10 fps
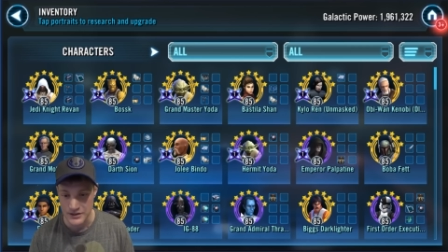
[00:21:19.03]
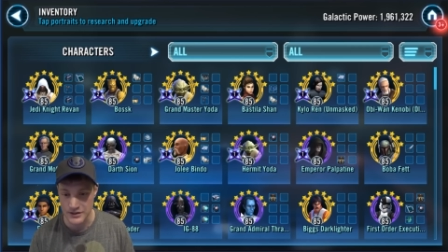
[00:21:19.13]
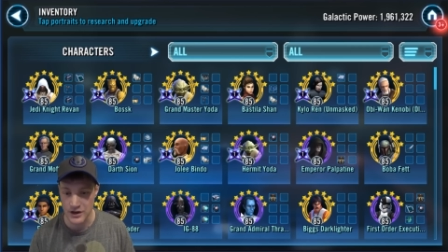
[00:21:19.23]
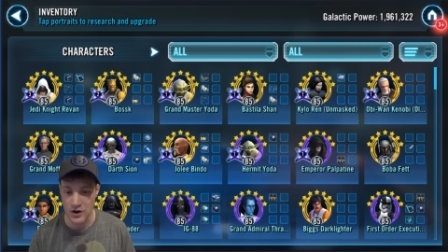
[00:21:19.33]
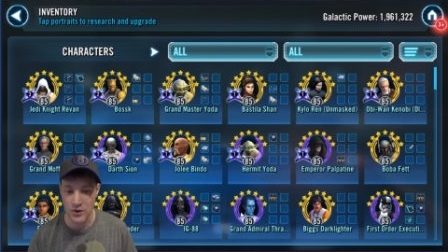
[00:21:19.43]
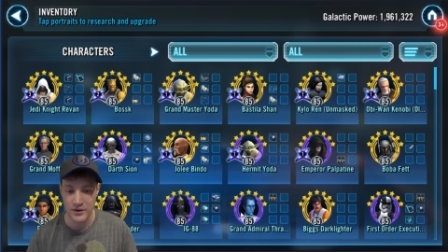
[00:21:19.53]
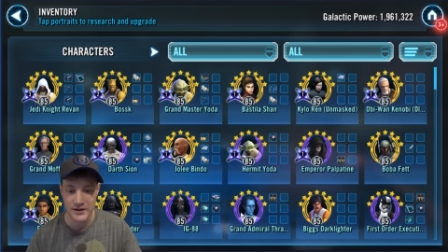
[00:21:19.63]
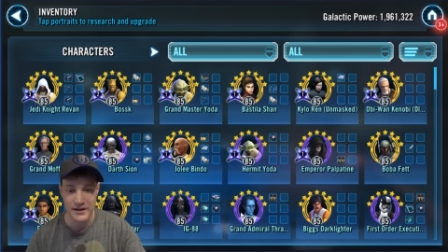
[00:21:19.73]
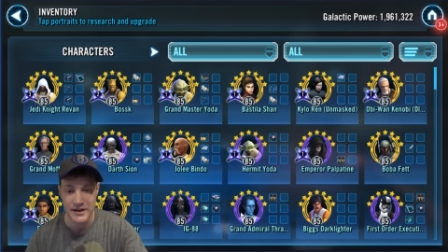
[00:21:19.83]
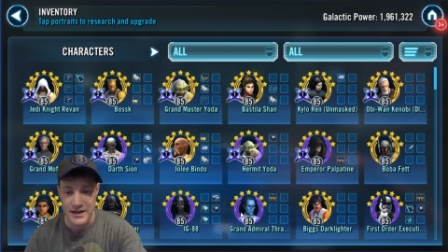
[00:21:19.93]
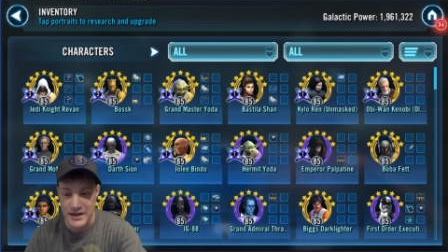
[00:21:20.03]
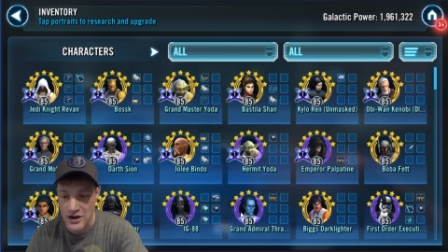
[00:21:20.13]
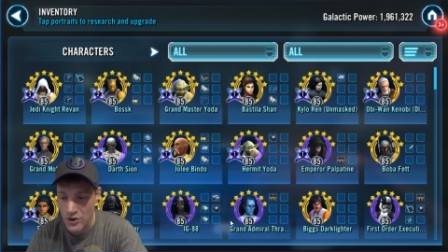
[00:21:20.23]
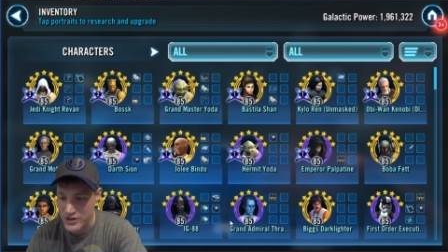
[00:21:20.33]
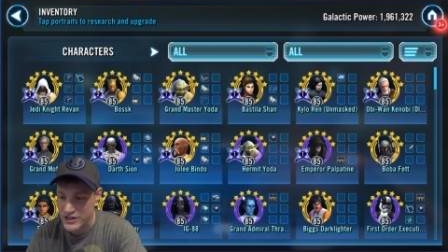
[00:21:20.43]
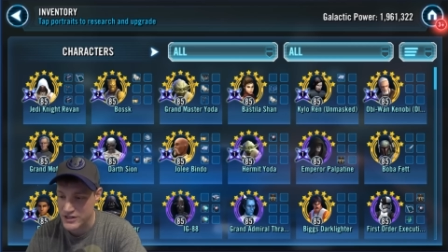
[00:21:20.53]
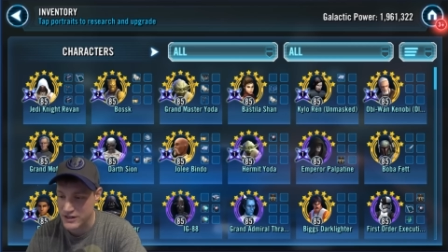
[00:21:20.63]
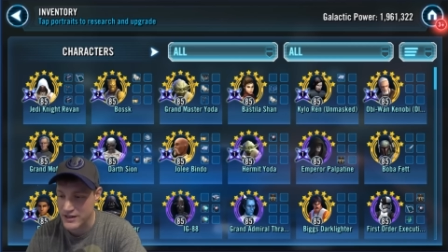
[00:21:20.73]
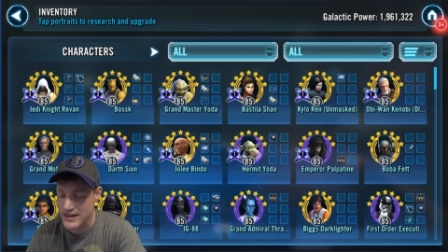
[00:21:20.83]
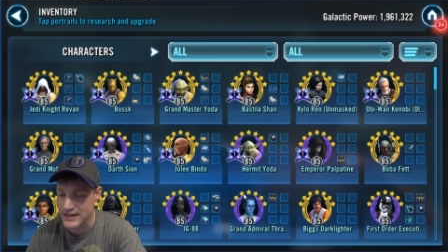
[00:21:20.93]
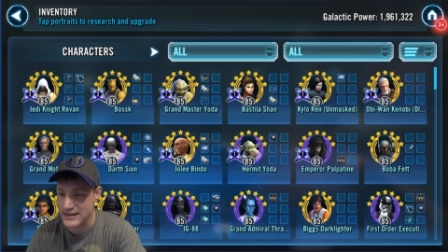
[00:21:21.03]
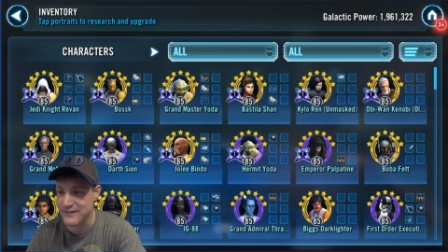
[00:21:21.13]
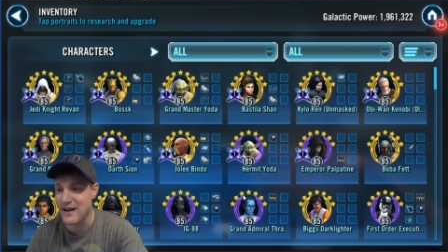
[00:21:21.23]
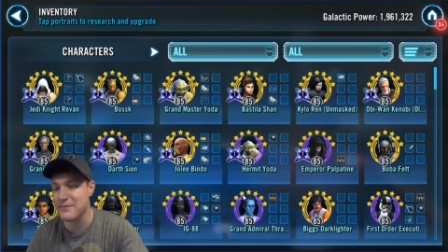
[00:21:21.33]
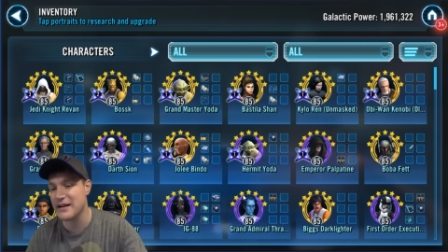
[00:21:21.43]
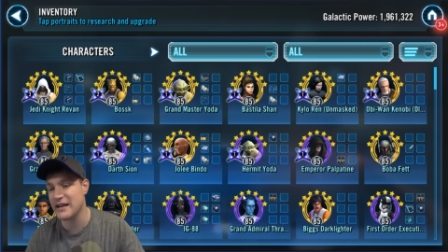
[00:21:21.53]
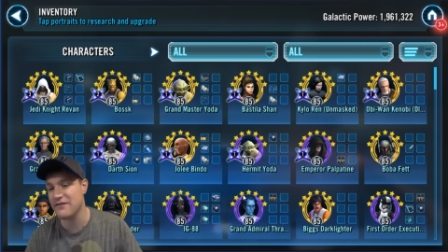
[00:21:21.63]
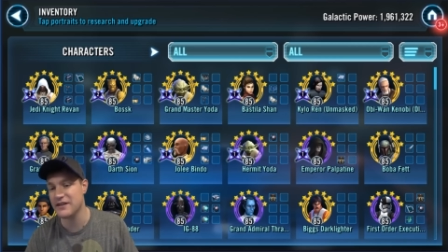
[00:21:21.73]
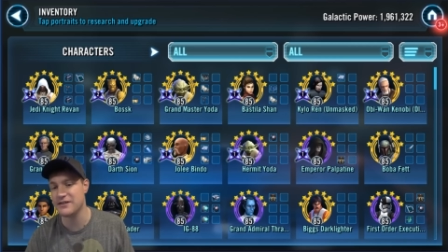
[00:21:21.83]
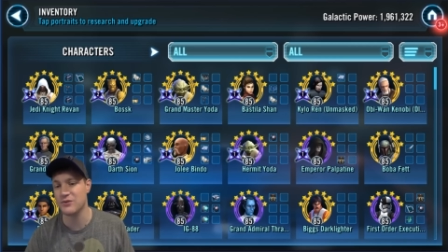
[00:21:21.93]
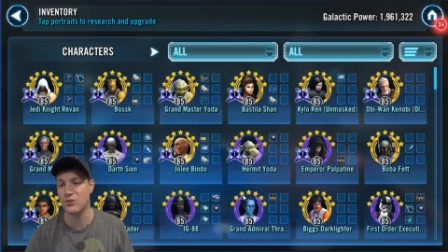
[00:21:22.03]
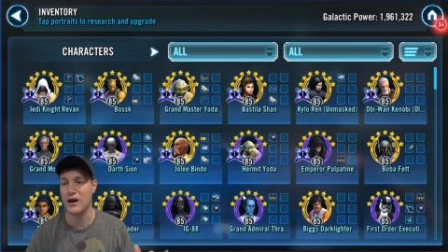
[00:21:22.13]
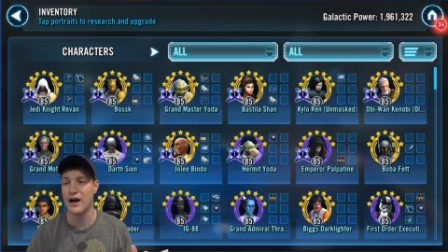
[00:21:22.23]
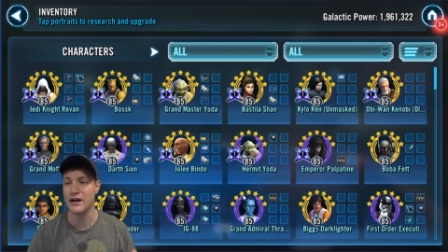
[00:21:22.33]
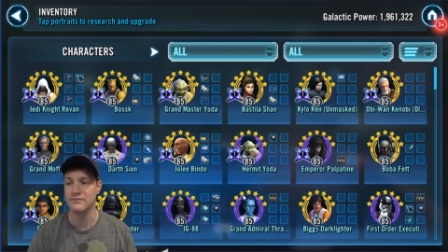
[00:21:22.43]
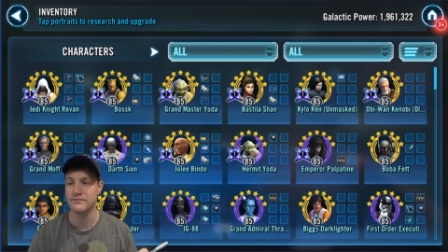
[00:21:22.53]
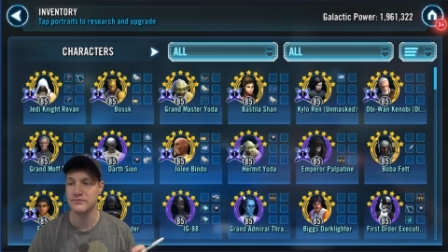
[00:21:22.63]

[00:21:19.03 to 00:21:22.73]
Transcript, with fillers: So, you know, just looking at if I'm going to give this uh,